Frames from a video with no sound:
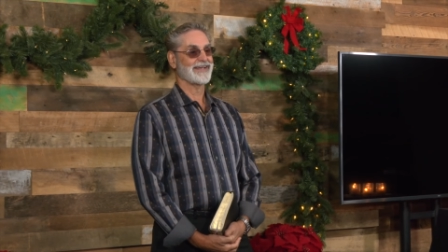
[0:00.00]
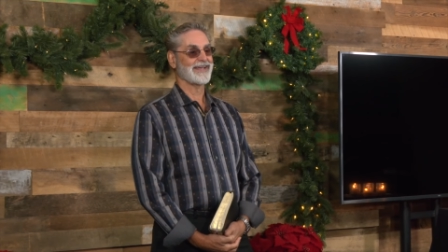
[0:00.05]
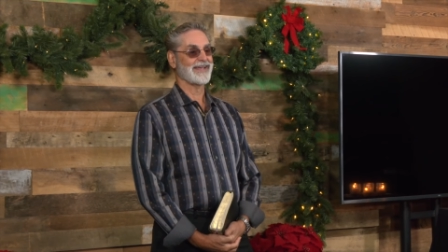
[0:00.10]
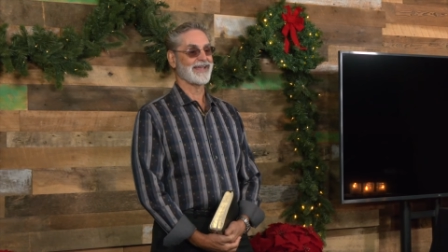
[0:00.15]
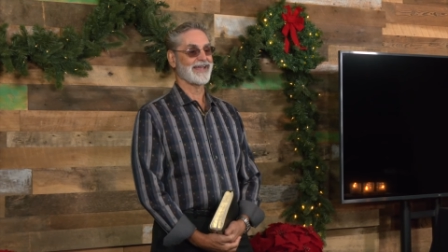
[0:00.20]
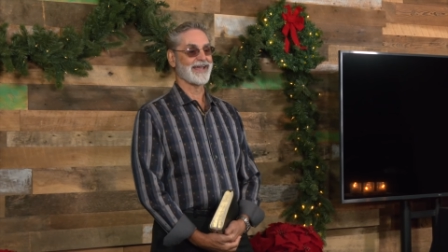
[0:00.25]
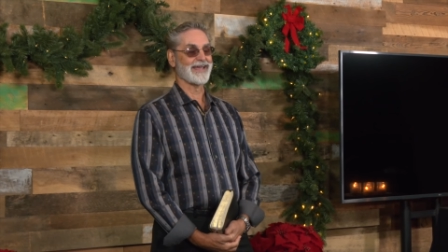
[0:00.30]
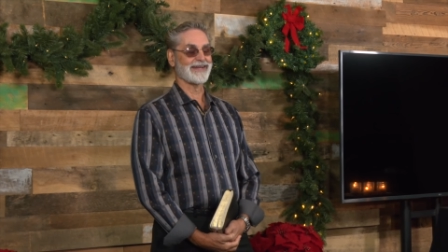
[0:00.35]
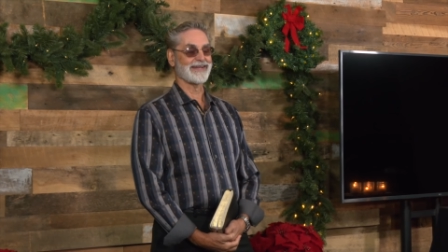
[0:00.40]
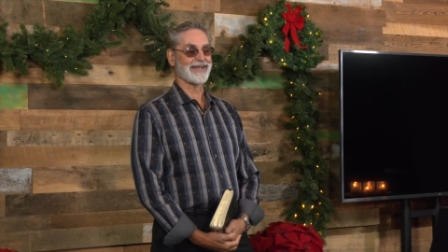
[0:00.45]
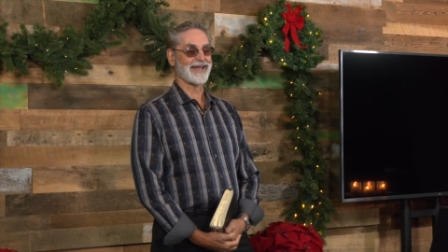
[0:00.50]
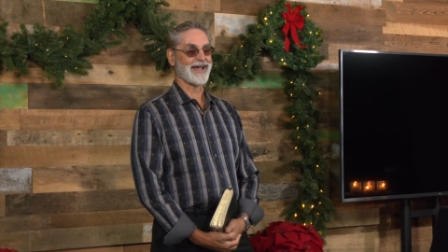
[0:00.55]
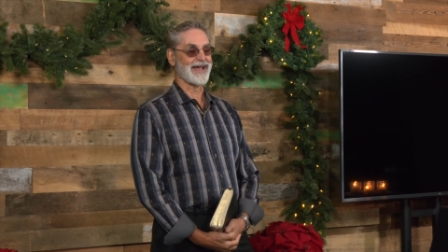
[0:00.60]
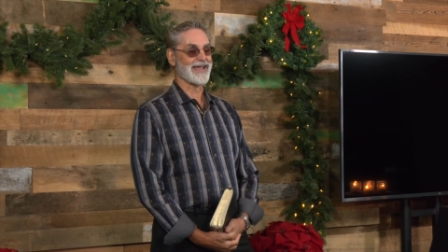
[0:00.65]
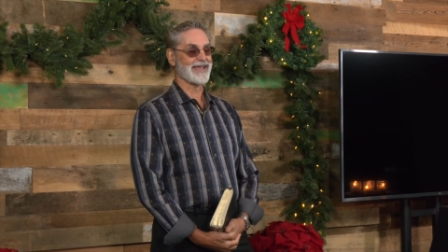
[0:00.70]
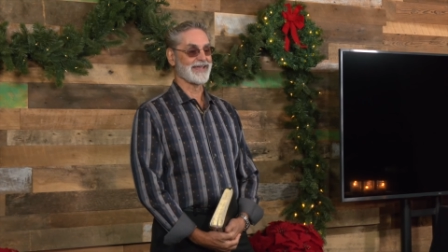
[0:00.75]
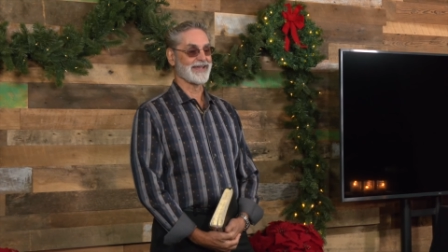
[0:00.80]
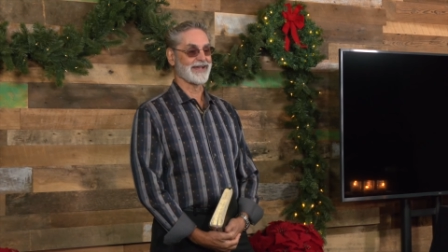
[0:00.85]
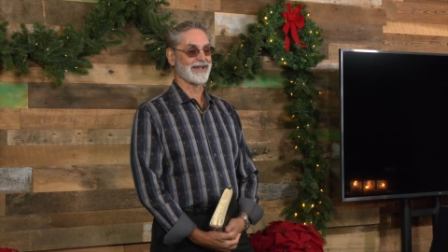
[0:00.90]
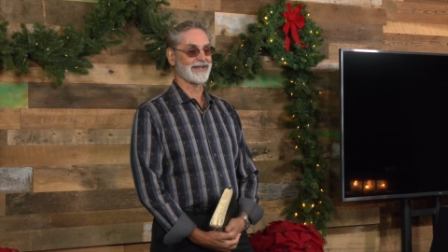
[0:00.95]
And
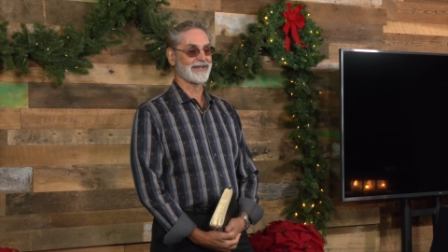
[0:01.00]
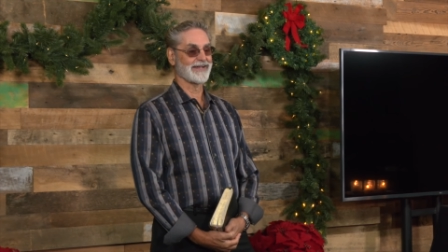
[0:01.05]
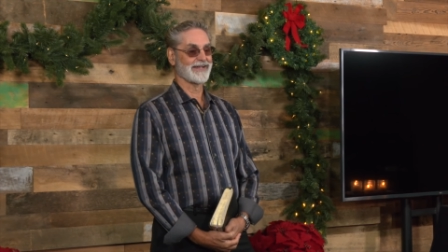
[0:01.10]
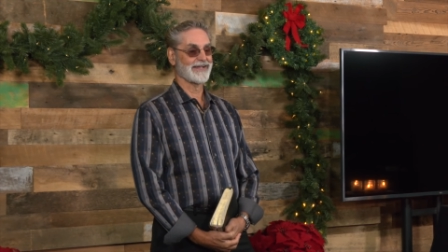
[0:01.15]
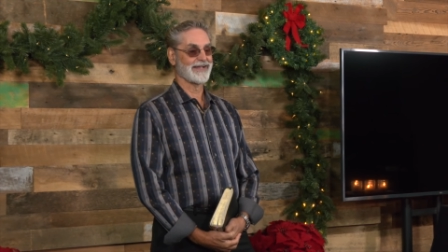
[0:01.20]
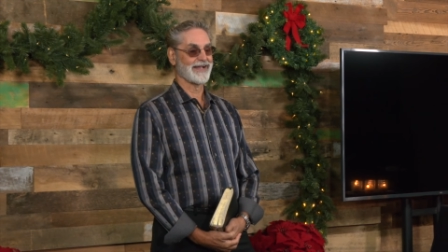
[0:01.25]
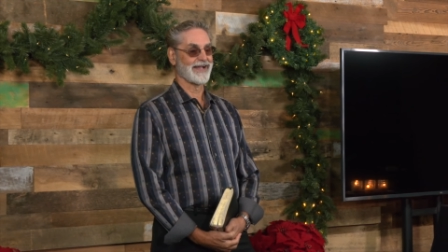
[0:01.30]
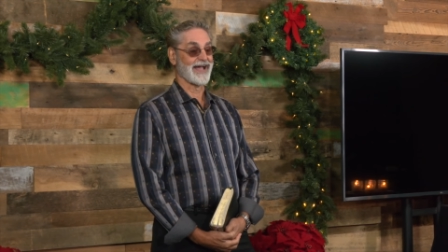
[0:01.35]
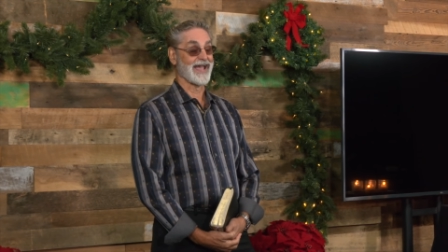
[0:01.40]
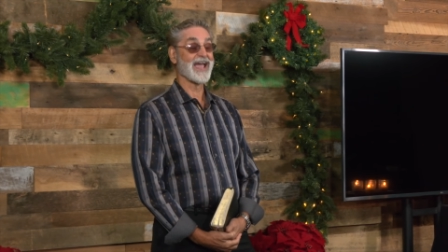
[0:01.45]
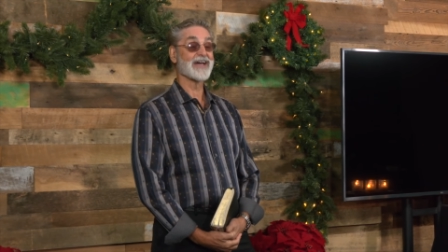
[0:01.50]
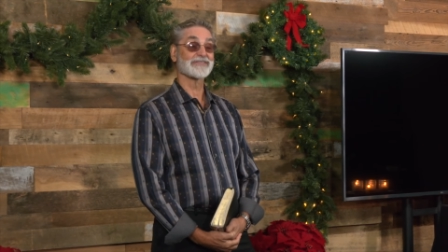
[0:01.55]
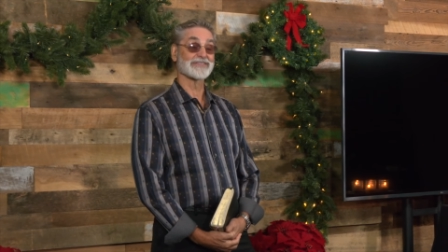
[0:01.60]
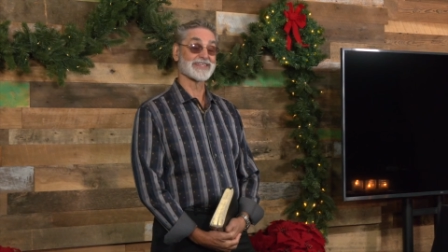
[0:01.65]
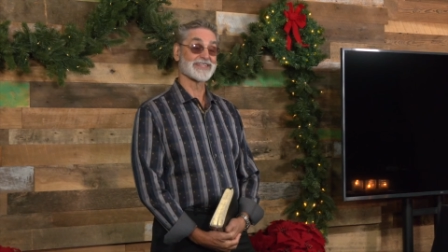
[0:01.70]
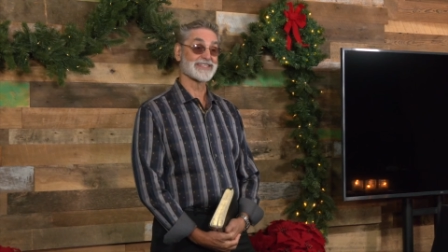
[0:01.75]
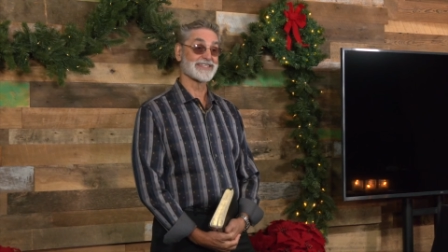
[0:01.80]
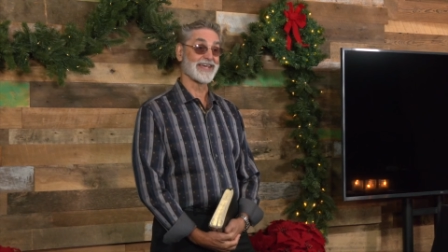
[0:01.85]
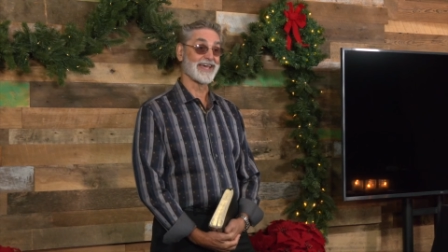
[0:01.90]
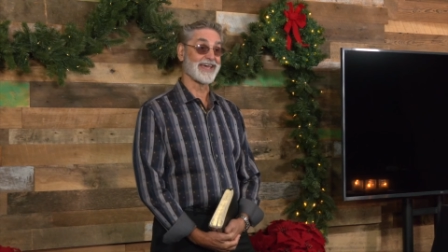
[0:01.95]
I, uh, I have to
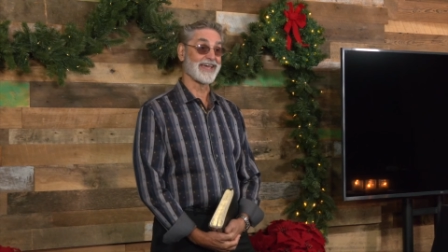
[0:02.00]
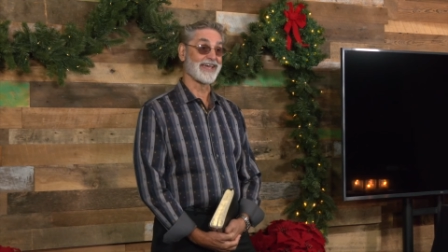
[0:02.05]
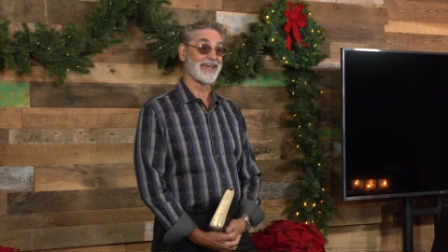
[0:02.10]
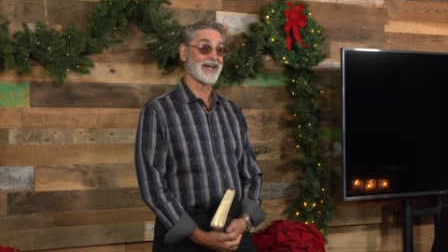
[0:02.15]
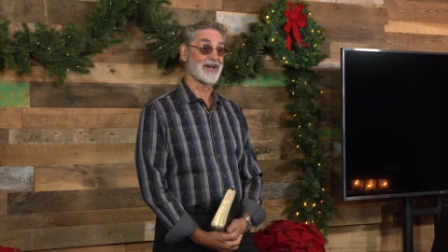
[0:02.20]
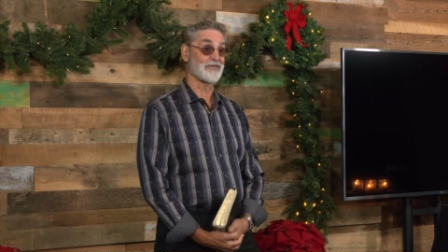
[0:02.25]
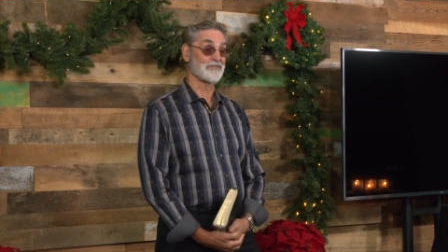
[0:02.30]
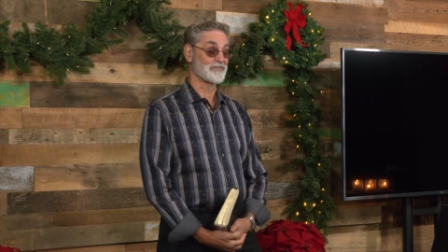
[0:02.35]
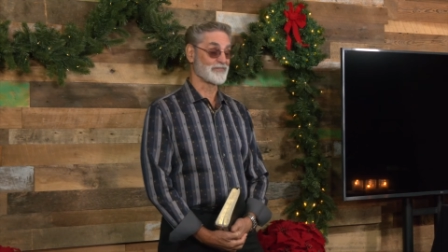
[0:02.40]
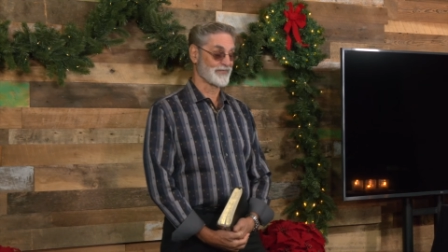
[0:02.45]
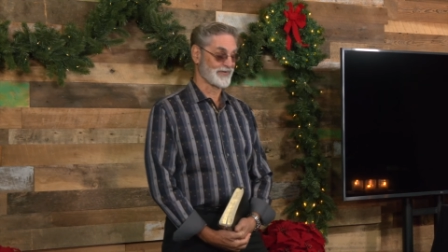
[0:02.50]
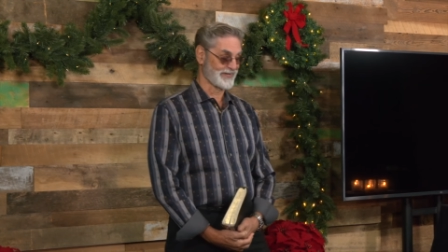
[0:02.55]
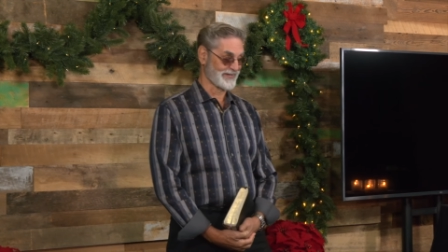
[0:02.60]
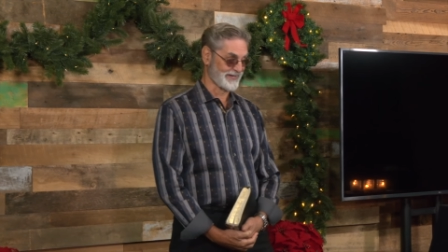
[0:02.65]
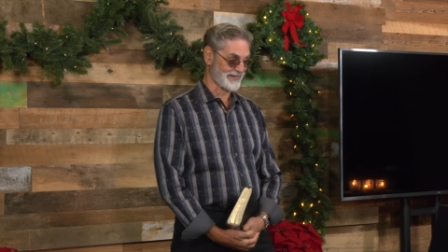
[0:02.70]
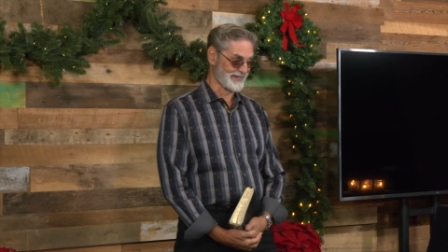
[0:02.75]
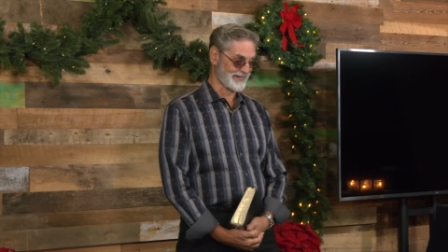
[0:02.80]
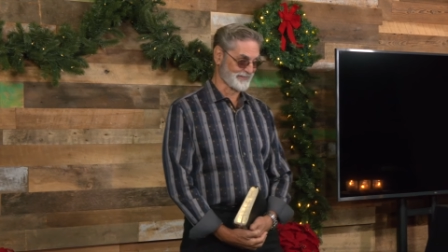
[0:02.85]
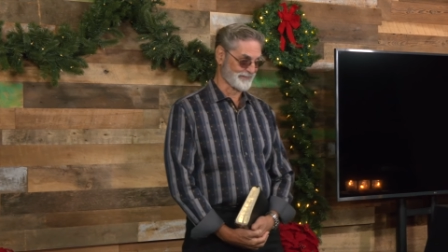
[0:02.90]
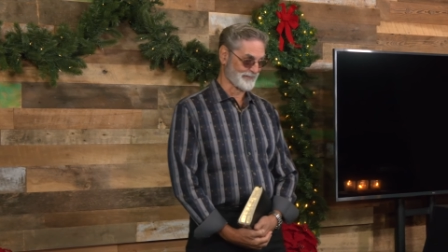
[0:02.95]
say I'm
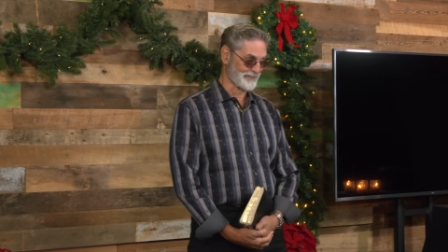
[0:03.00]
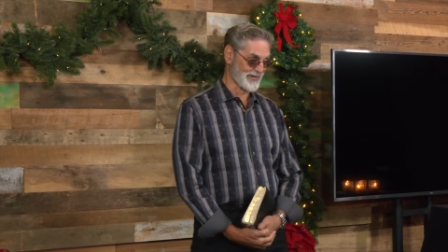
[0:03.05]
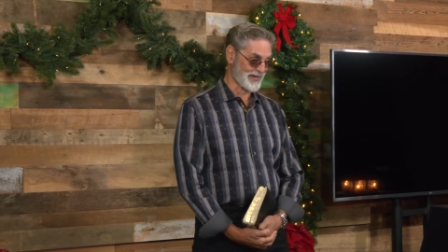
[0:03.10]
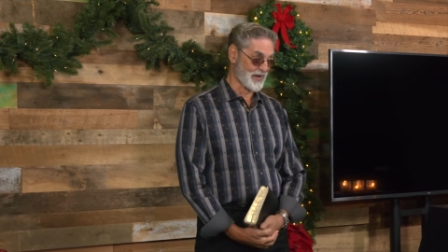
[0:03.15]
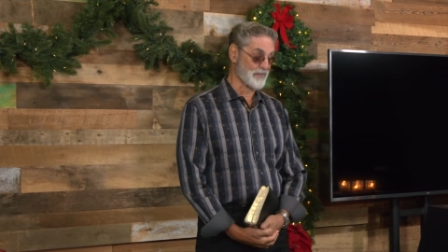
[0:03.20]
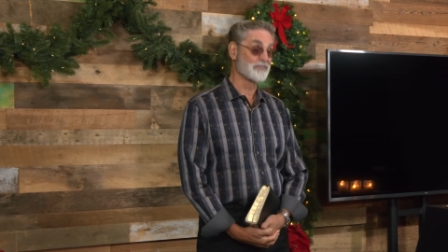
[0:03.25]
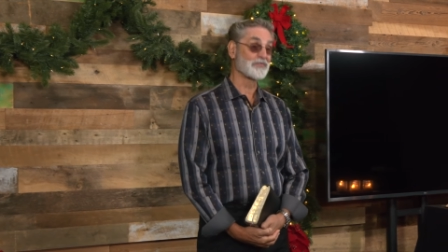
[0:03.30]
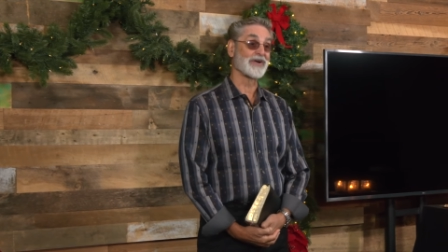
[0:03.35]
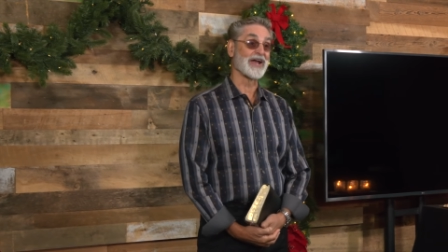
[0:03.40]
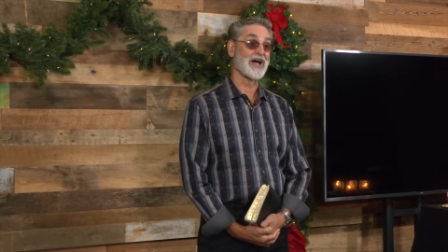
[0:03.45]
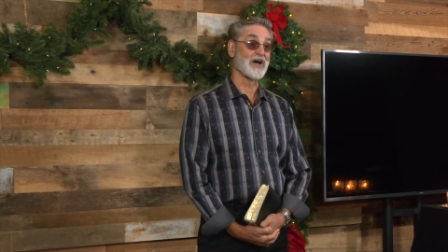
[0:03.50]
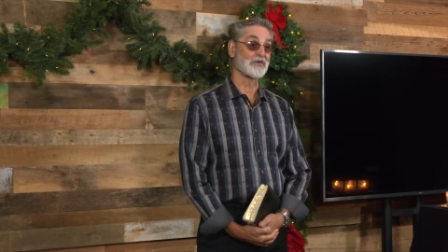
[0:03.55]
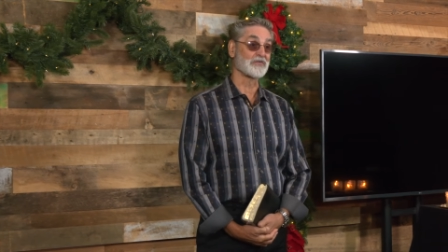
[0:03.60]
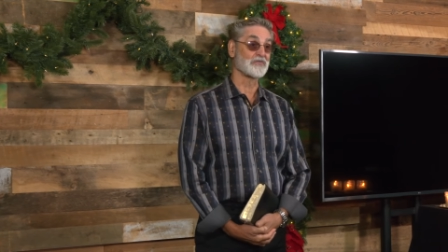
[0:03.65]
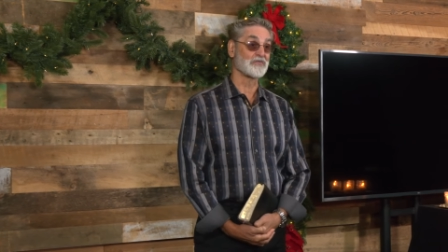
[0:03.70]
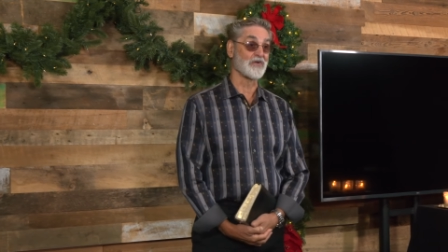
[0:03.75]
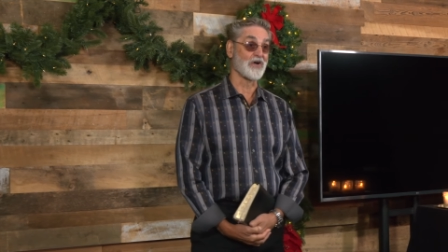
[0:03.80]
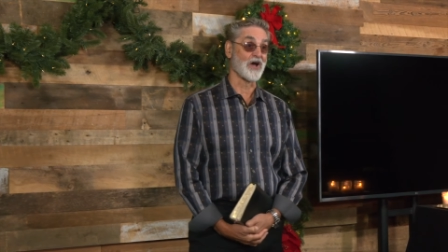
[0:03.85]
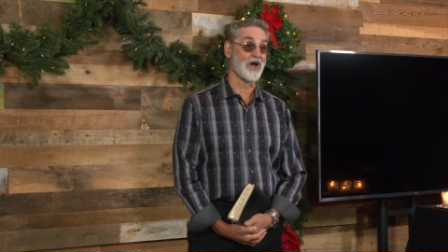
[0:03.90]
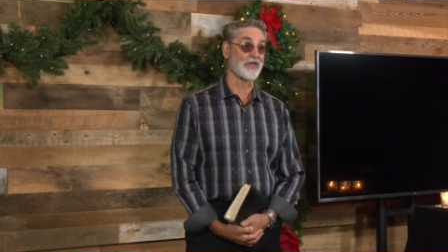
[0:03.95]
uh, a proud
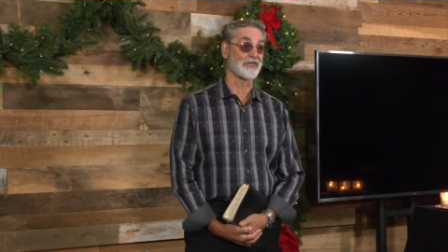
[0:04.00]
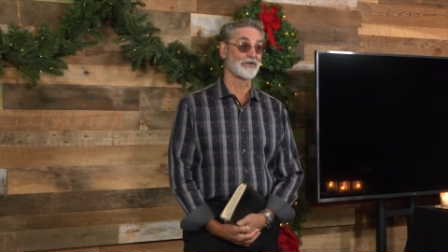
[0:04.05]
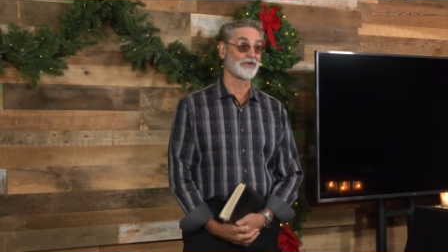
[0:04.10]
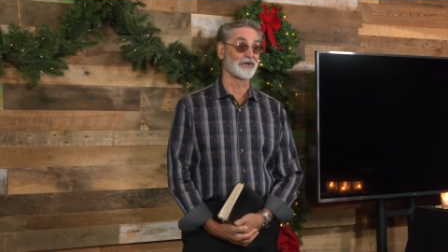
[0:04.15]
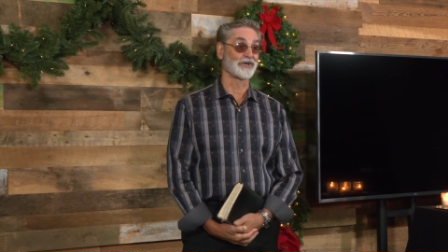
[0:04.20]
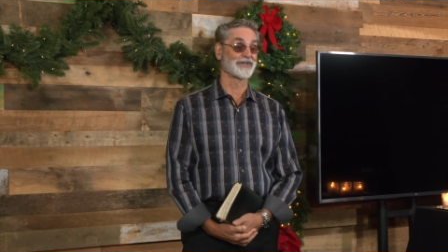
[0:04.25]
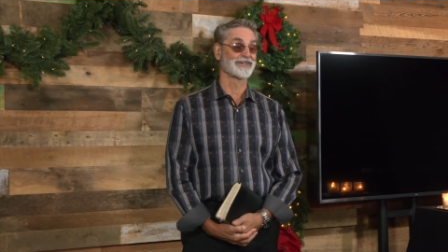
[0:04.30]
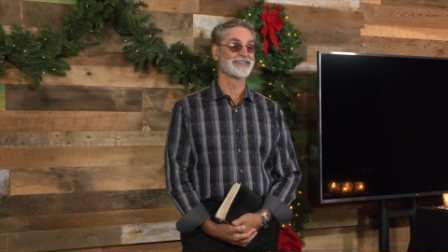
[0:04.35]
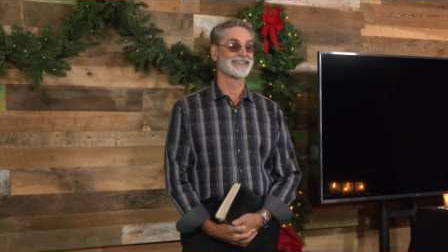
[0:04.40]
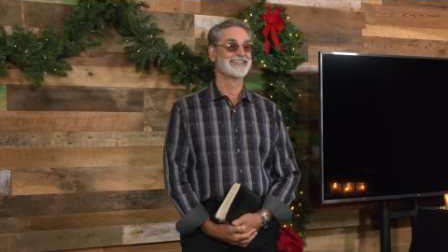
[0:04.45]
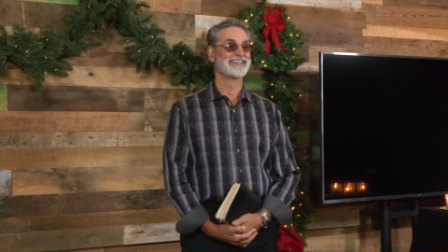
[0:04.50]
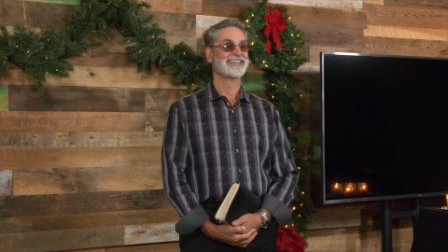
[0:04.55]
father.